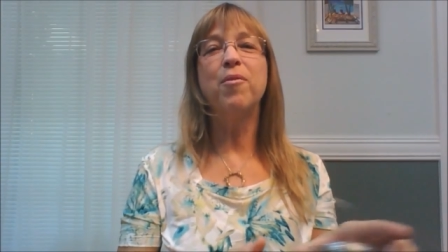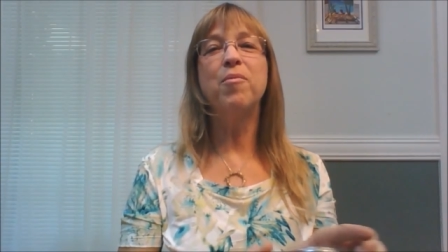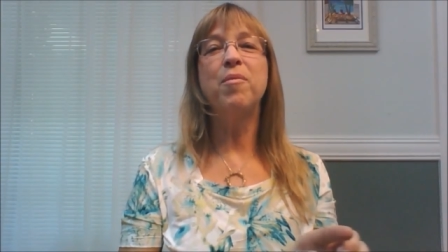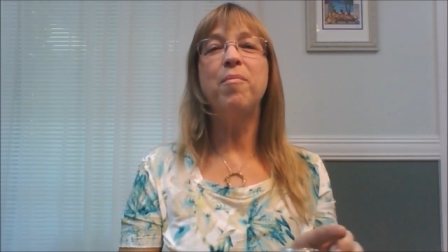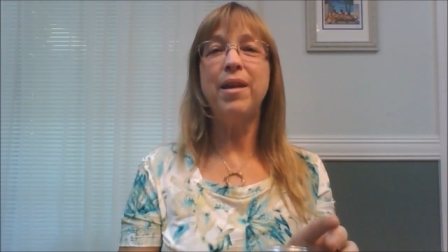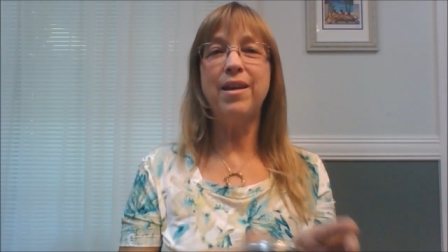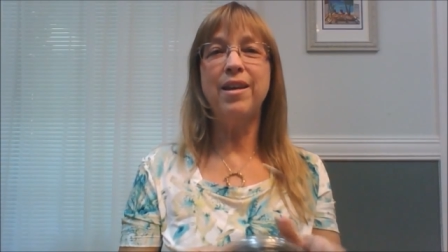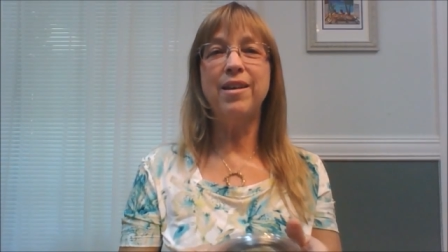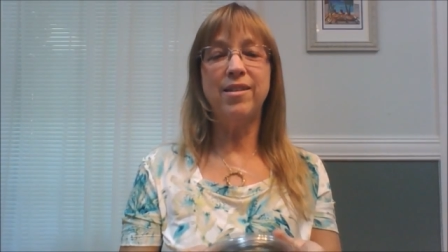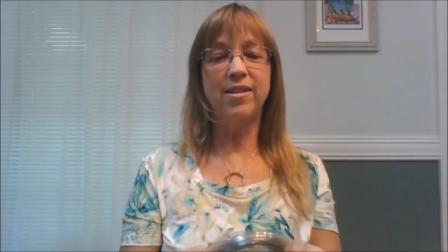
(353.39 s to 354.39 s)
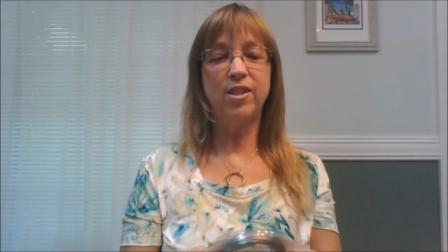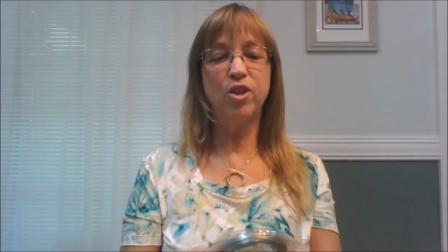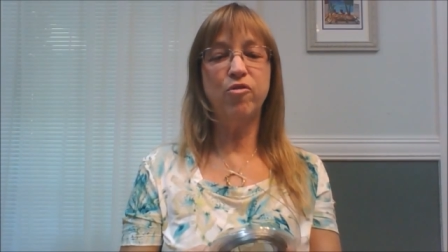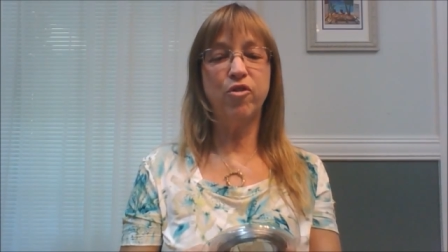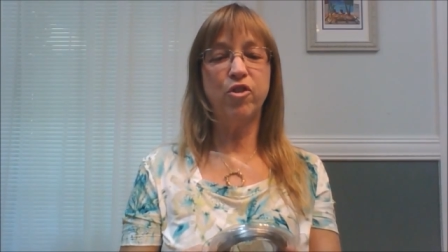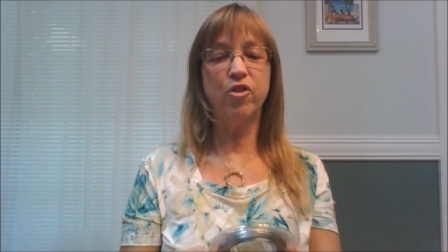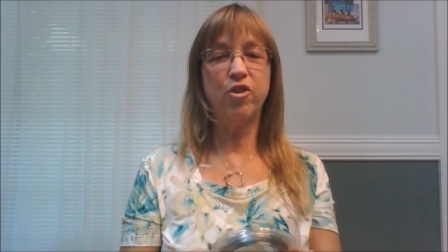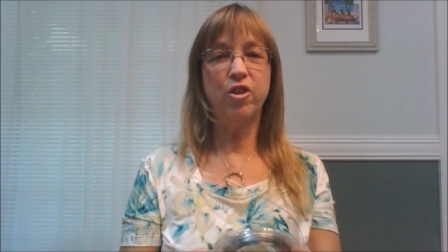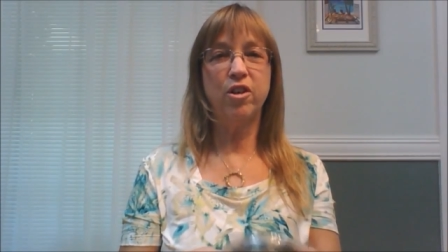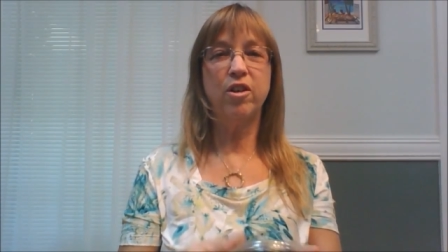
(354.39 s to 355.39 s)
I'm going to be making silver
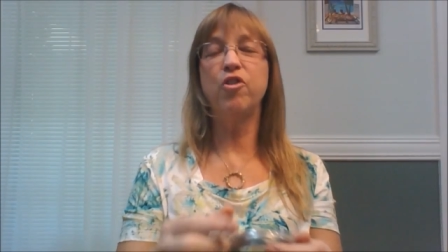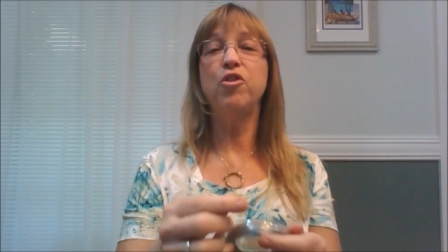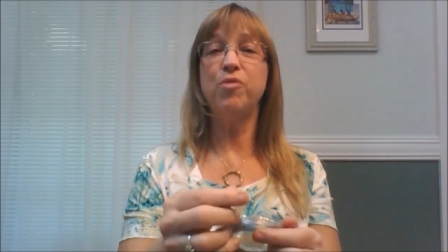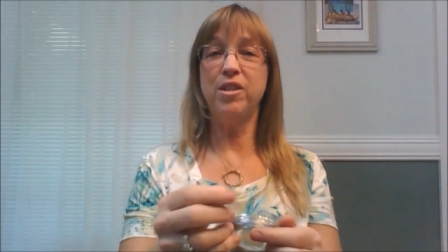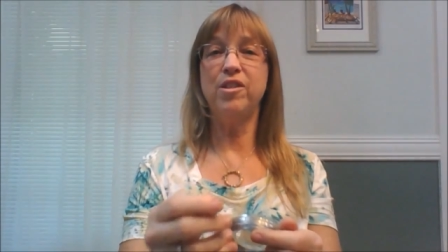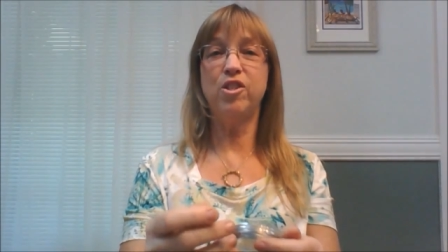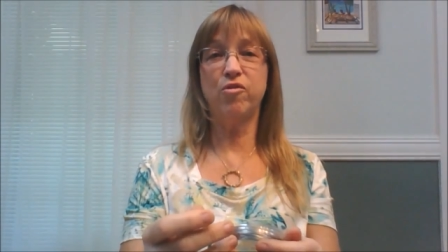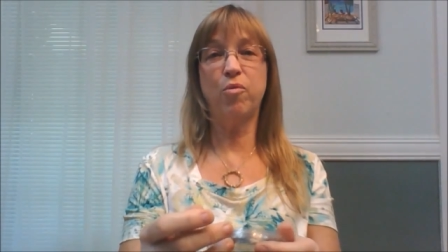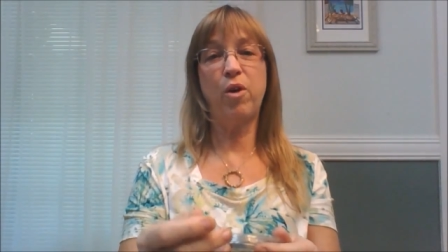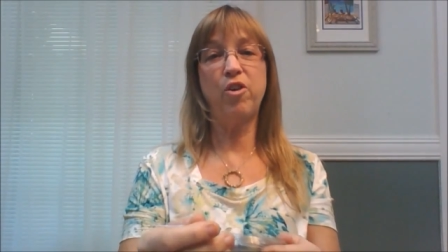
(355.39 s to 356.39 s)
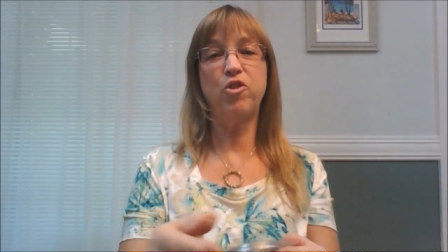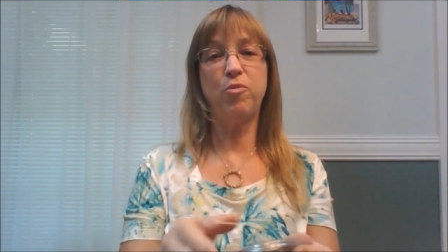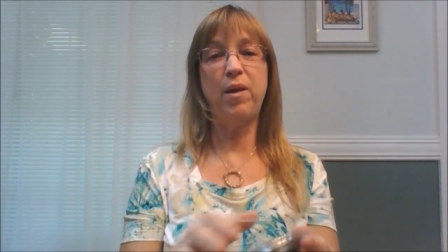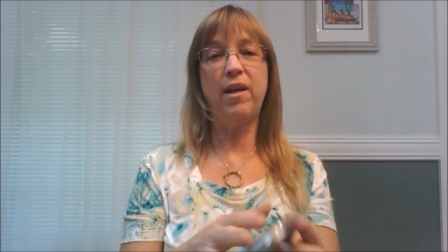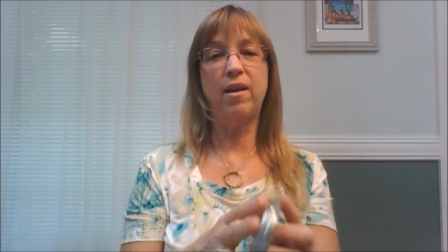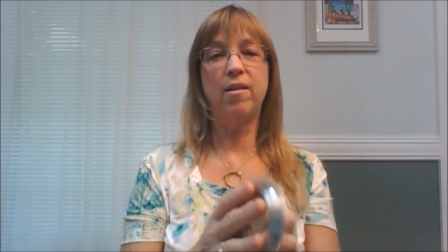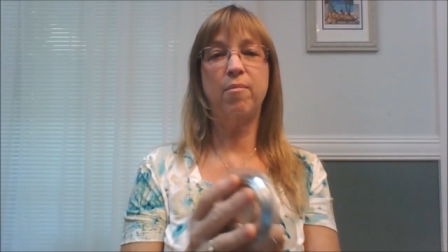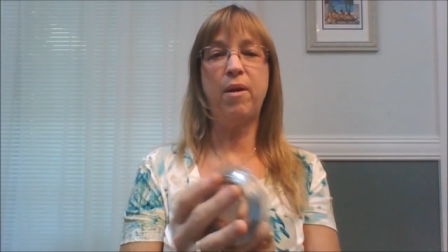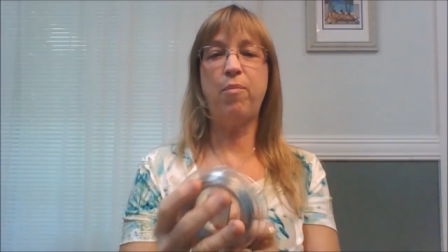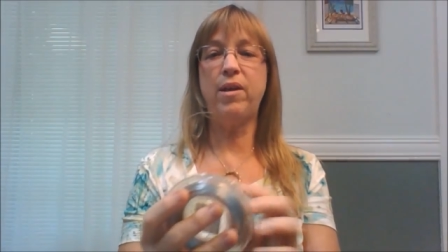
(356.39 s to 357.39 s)
or using silver wire to make
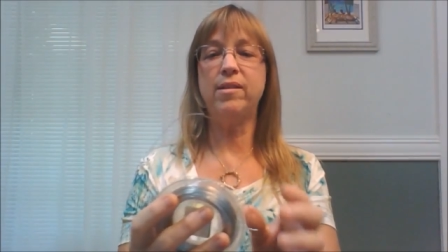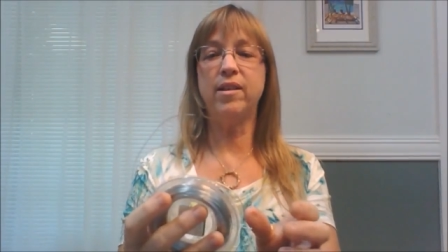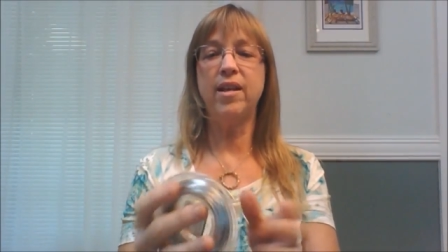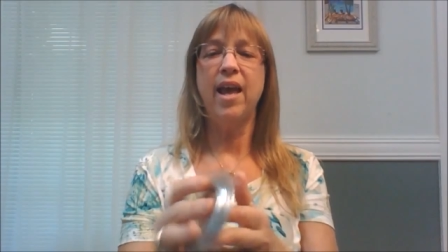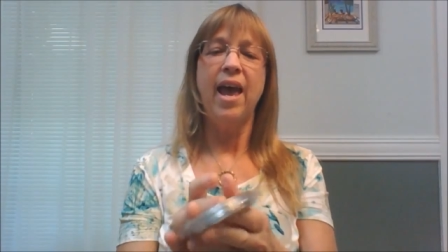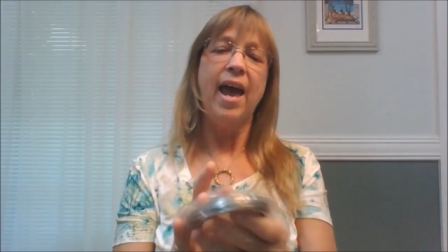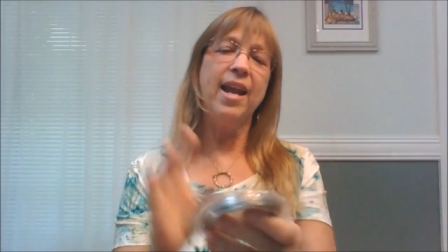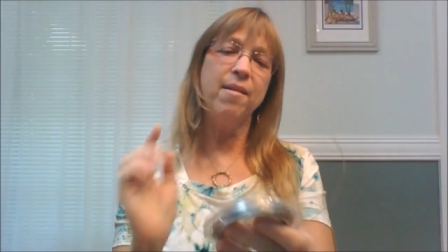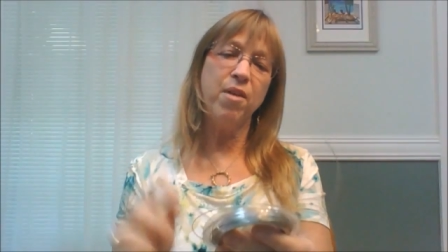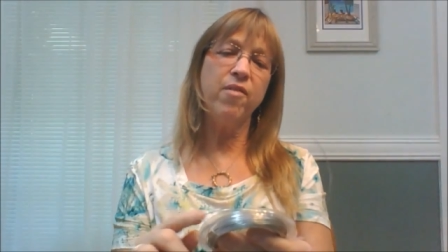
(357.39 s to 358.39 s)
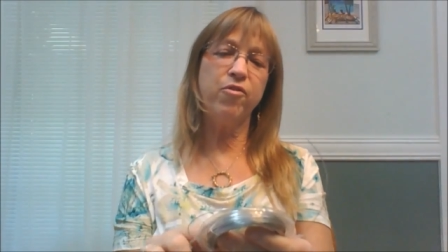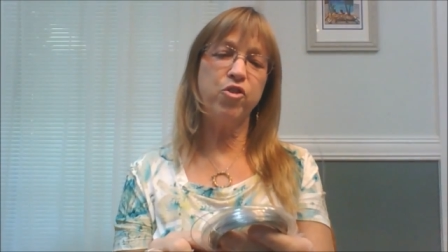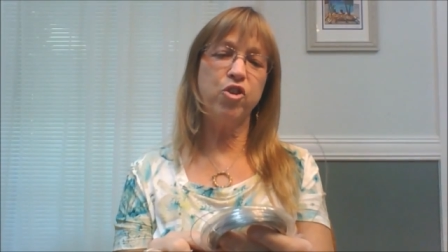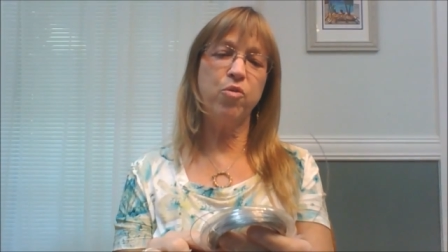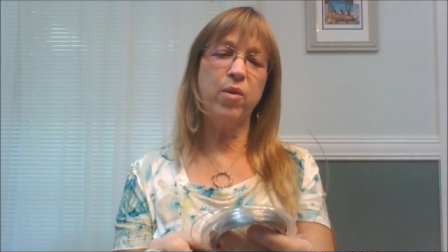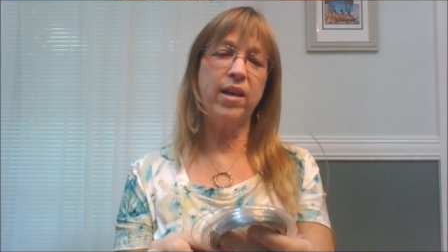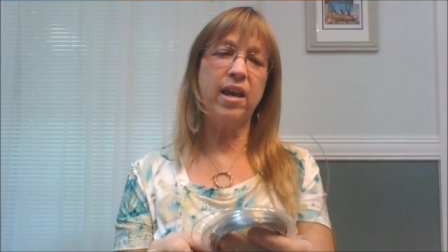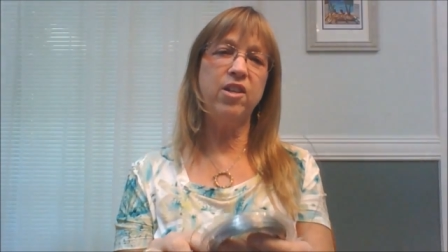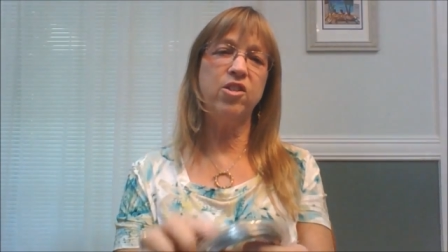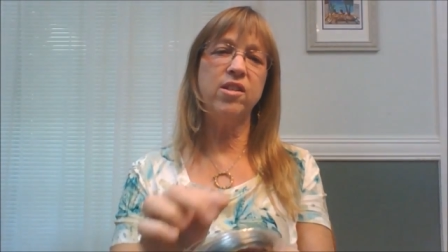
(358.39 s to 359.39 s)
my bracelet. And I'm not for sure what
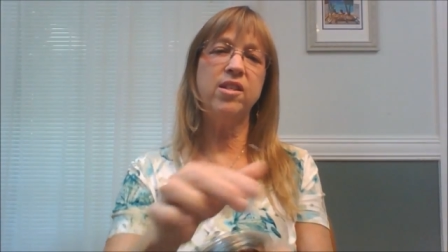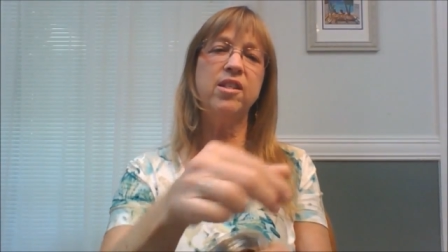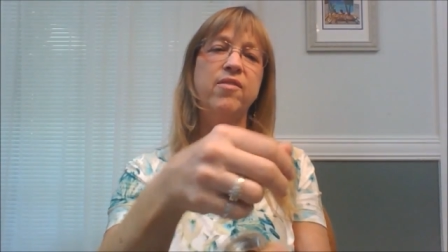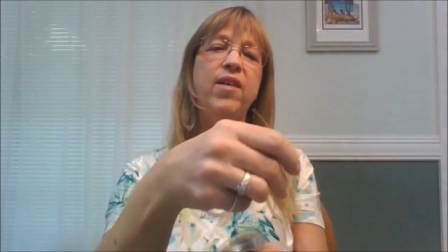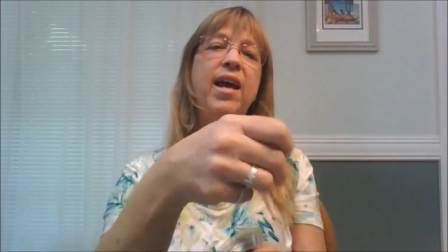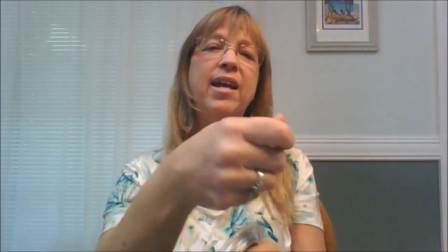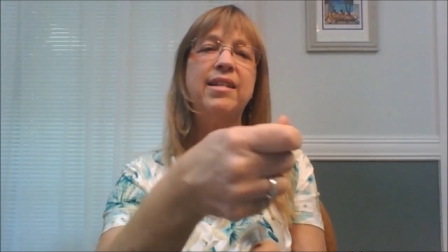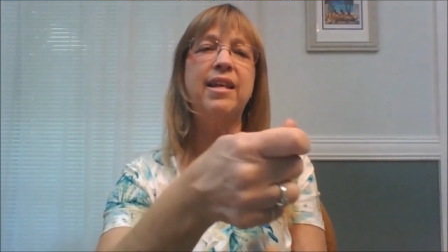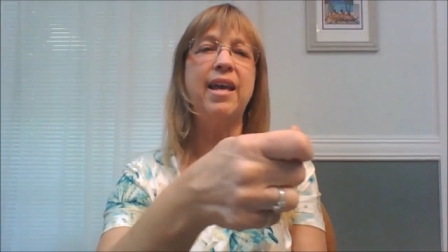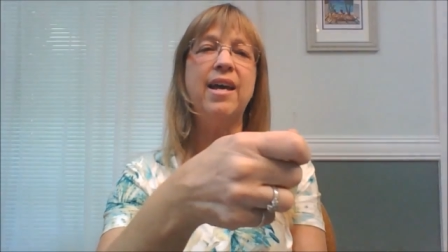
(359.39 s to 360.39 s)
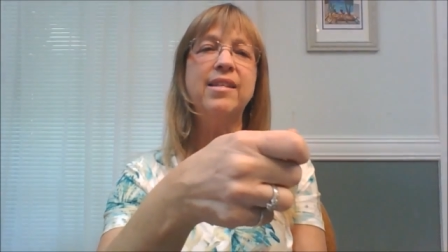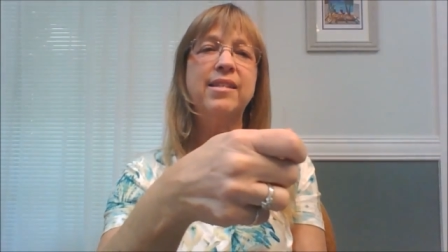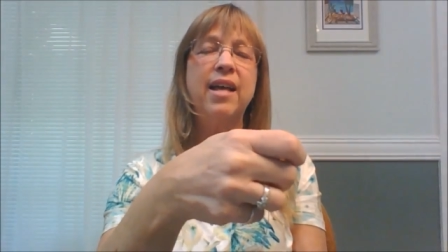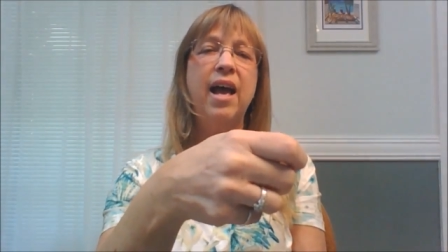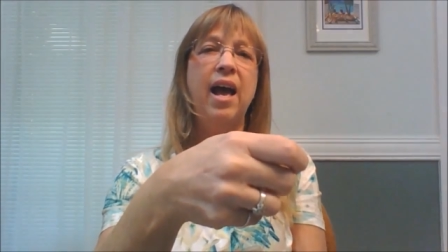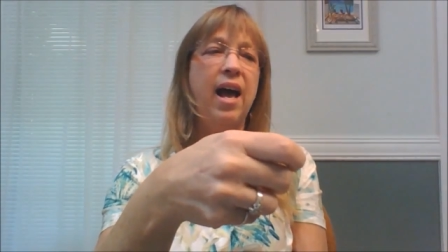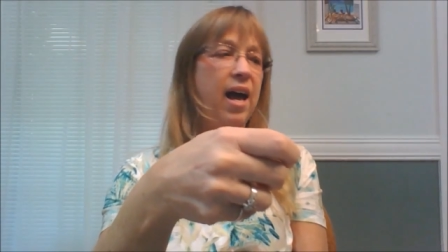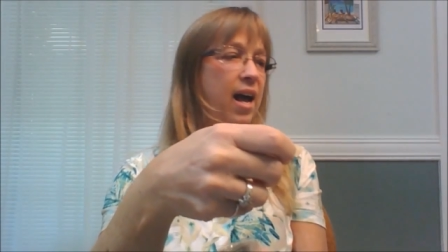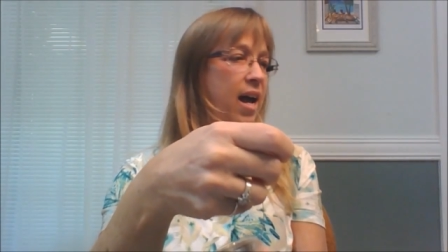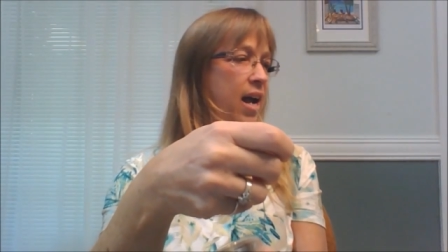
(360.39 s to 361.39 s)
gauge this is. If I had to guess,
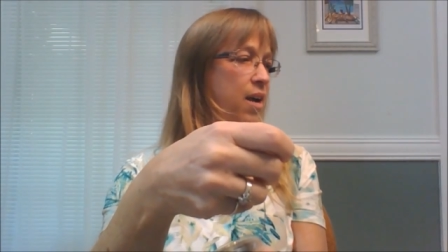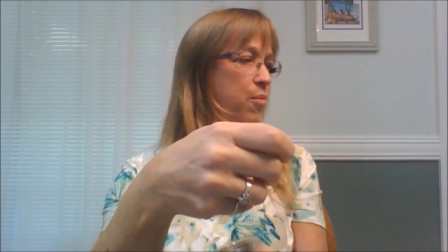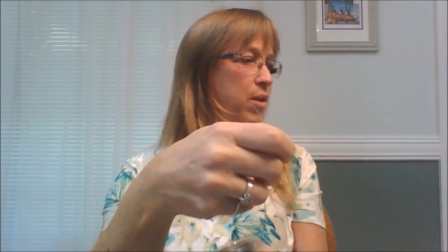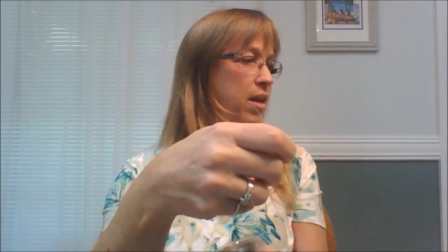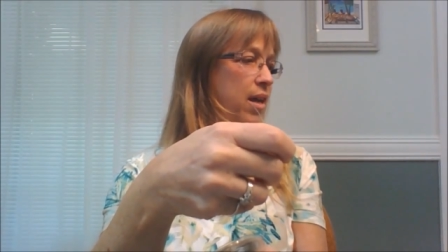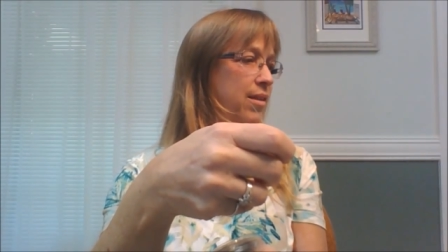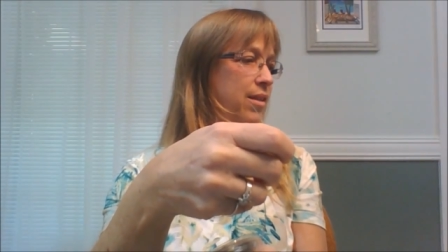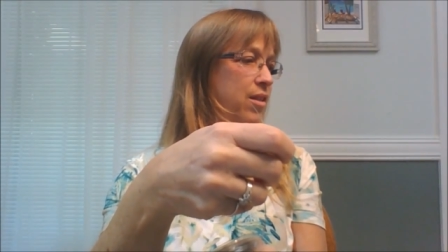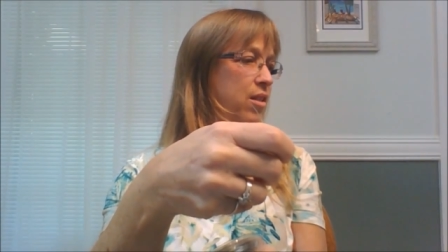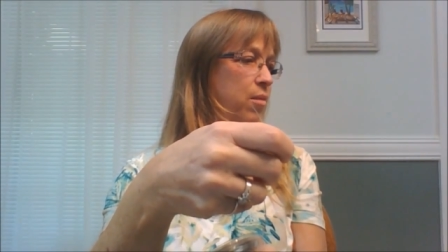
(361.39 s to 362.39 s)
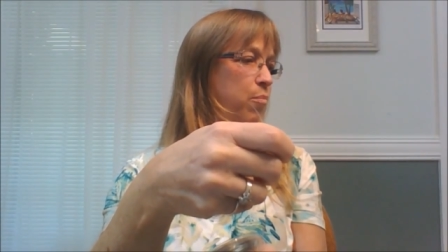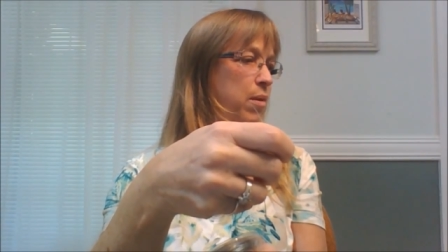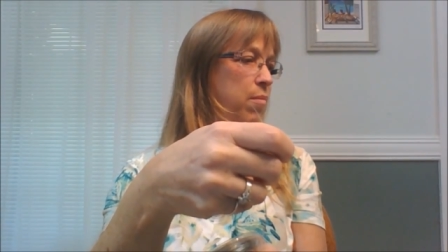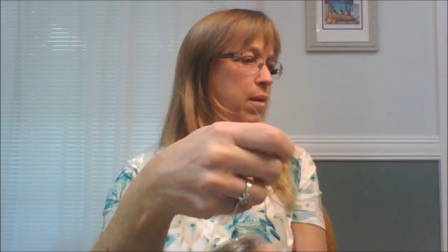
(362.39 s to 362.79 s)
I would guess it to be